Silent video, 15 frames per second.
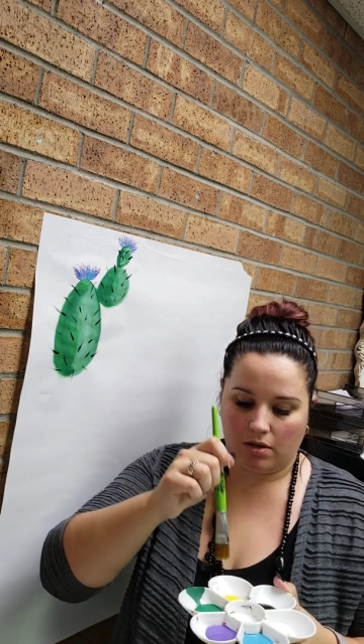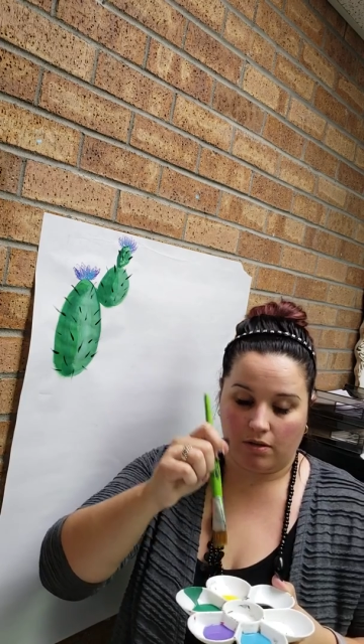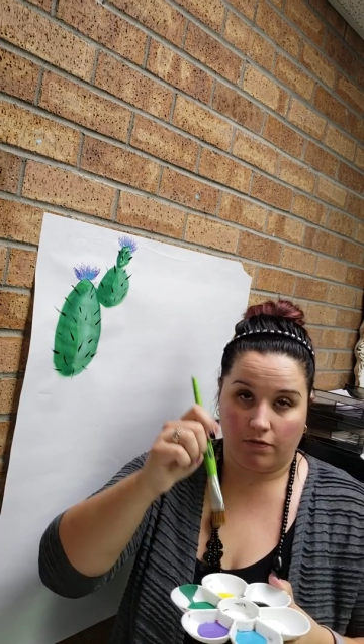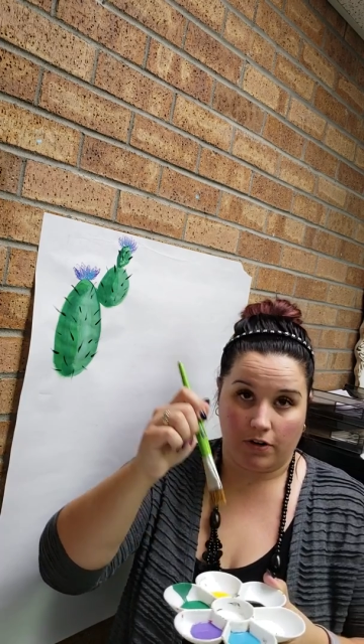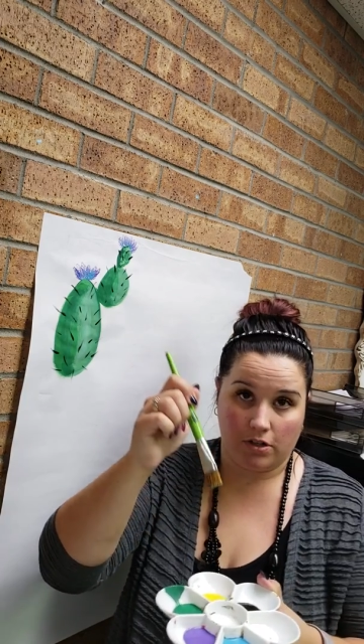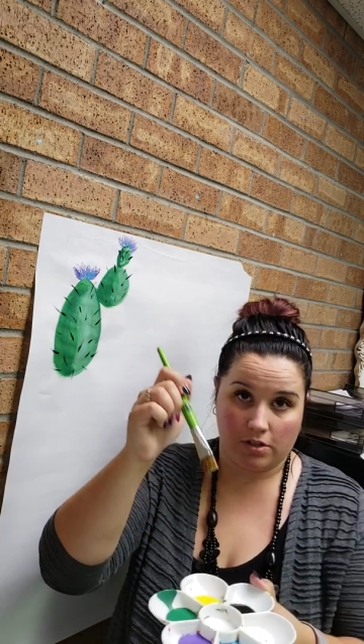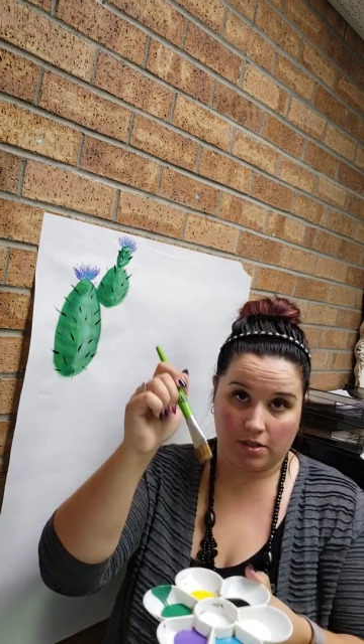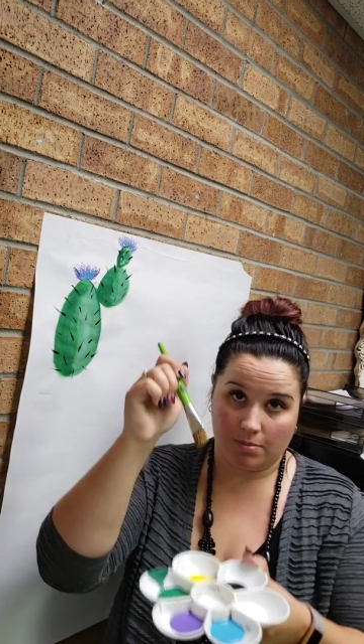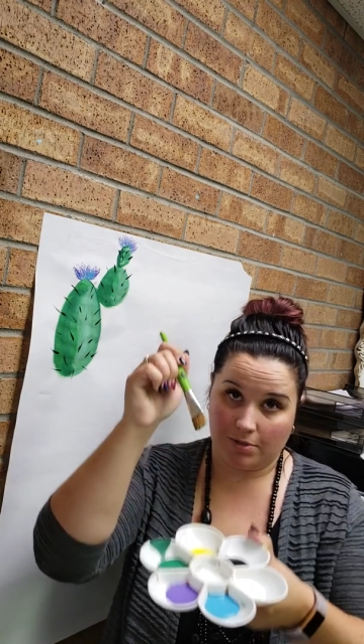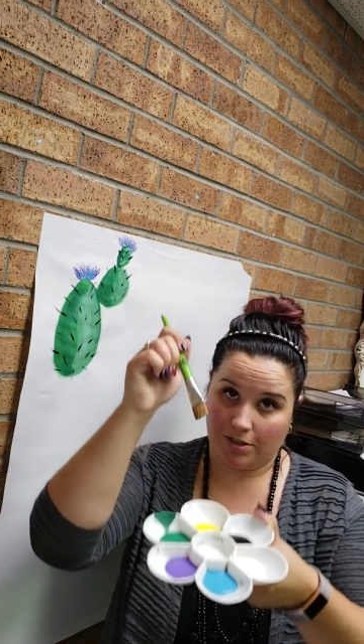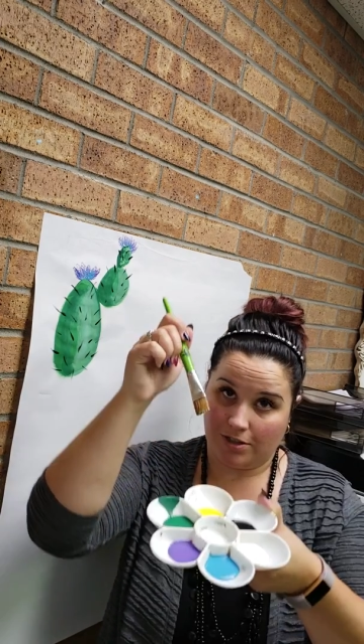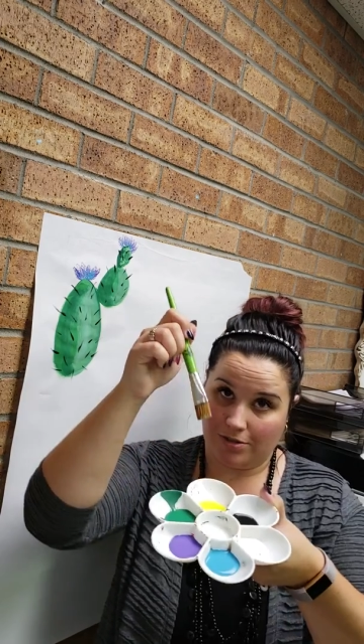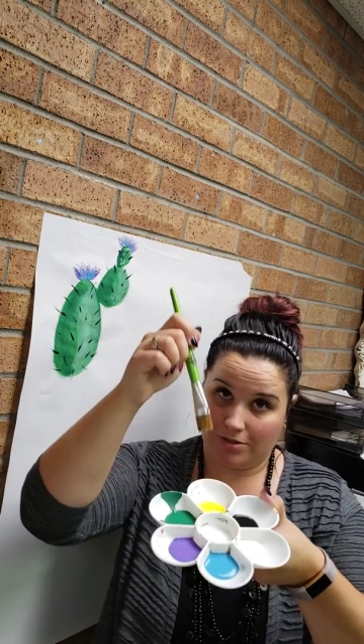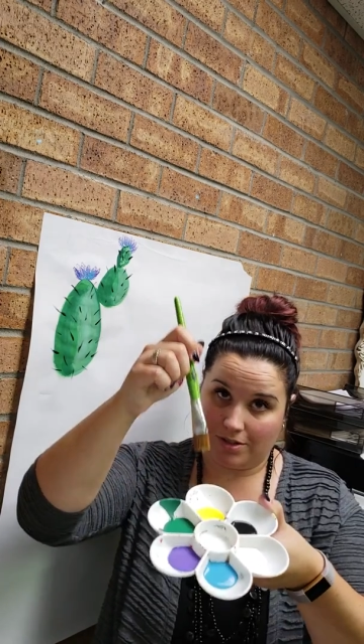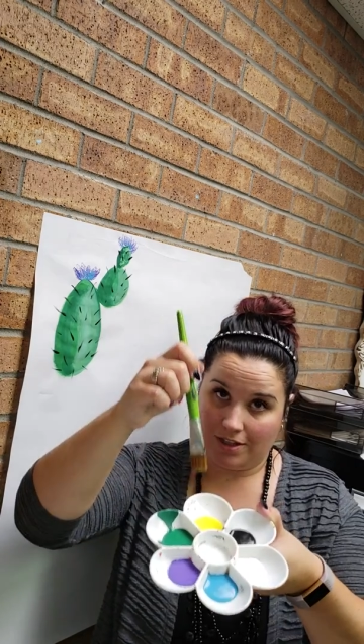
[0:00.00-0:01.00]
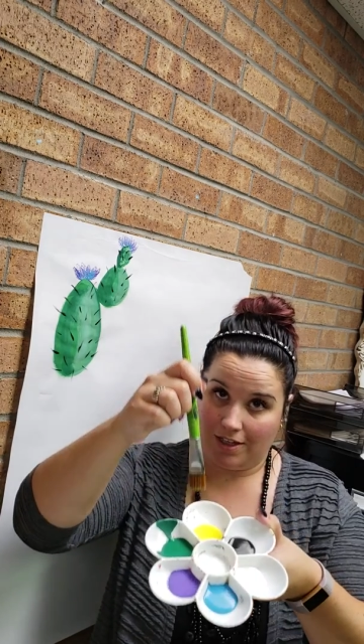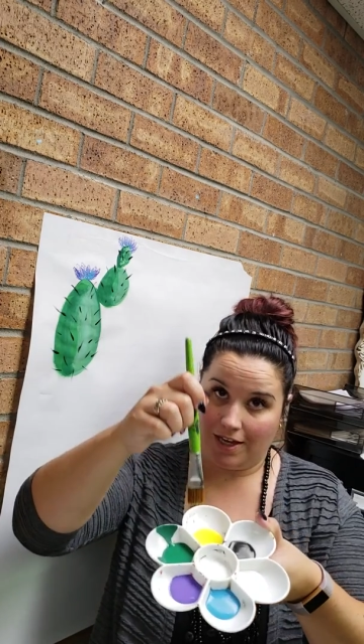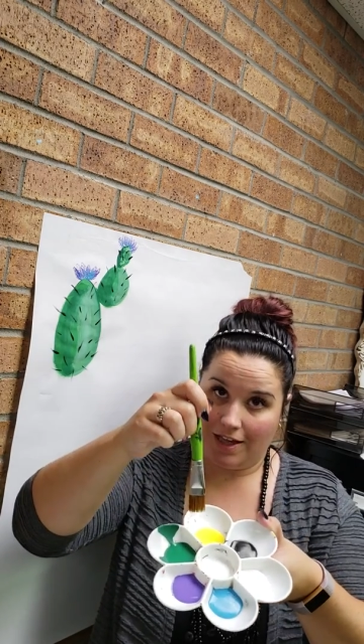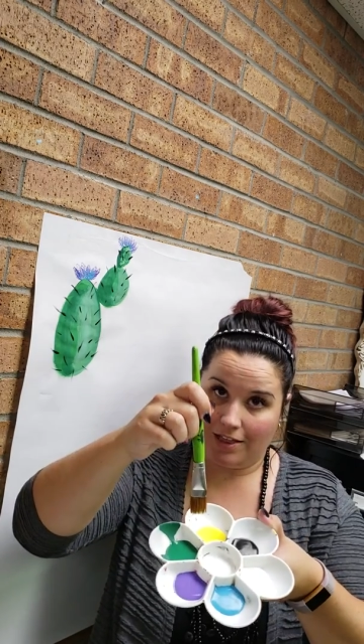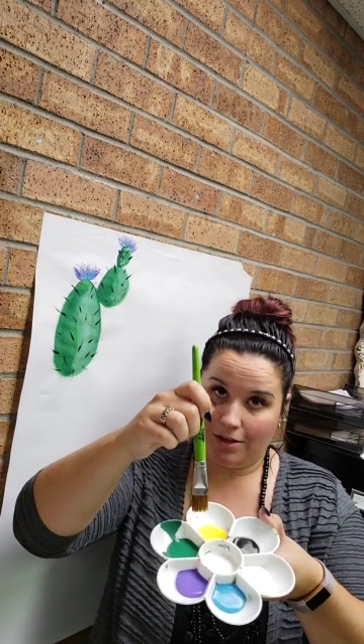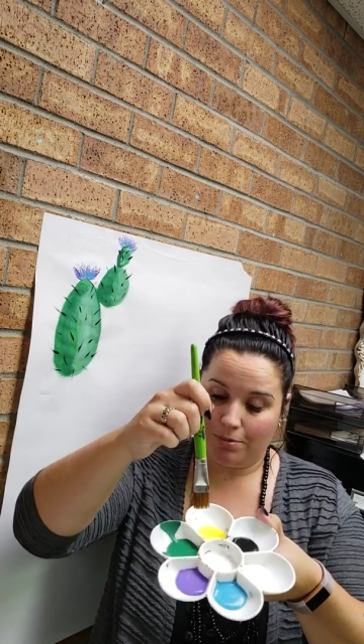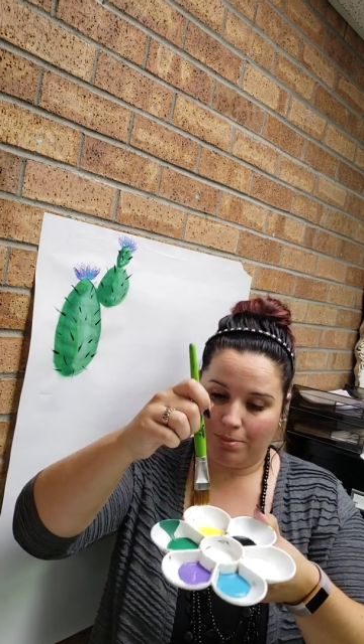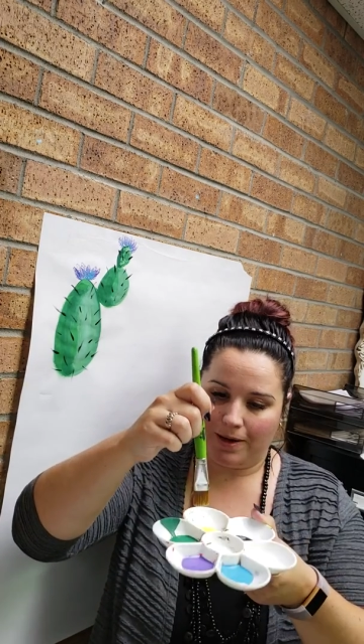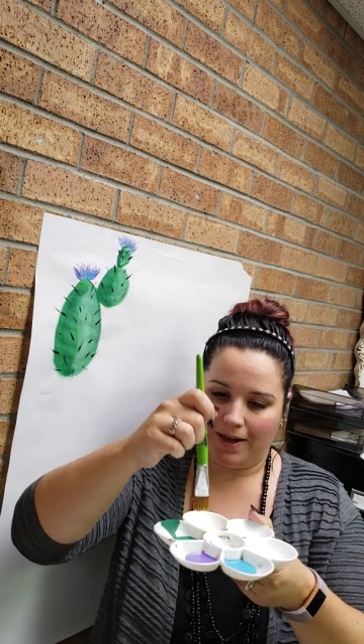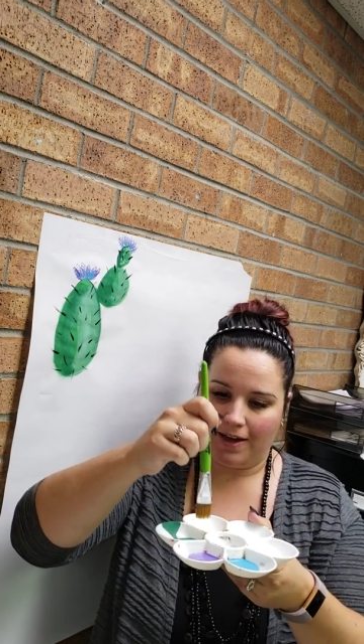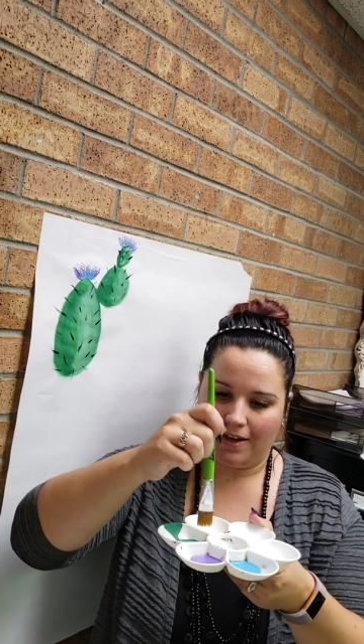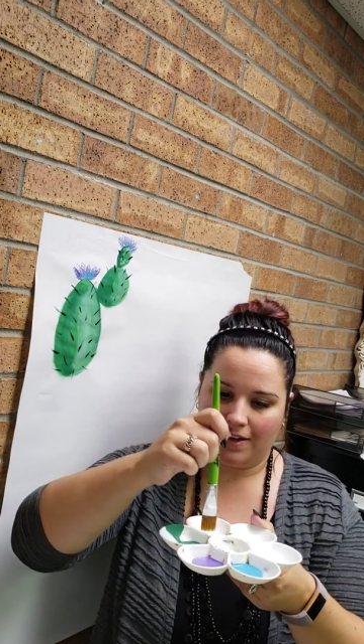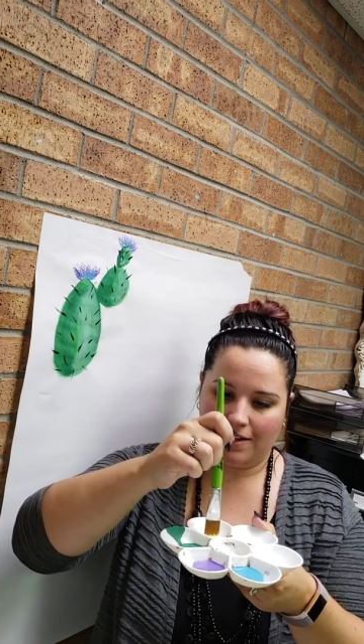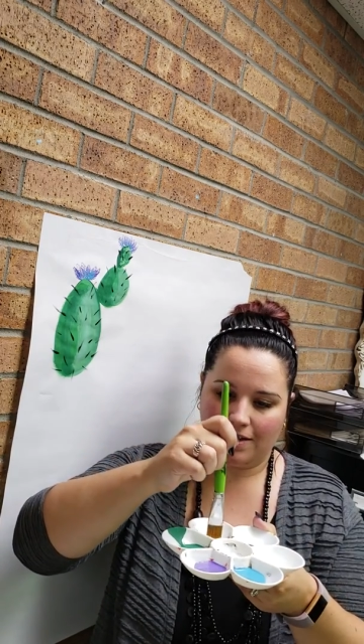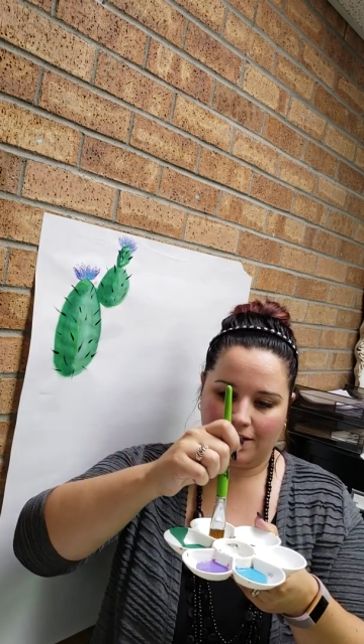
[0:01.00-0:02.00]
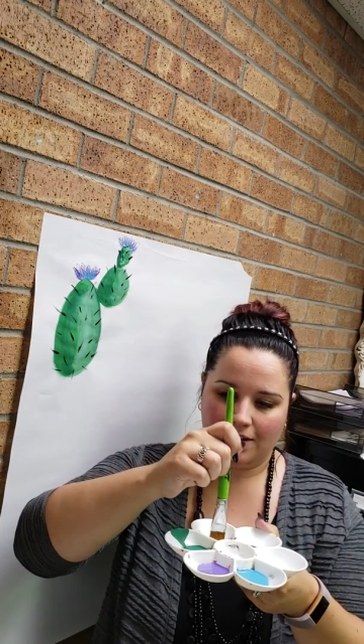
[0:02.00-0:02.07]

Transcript: first I'm going to use the yellow paint.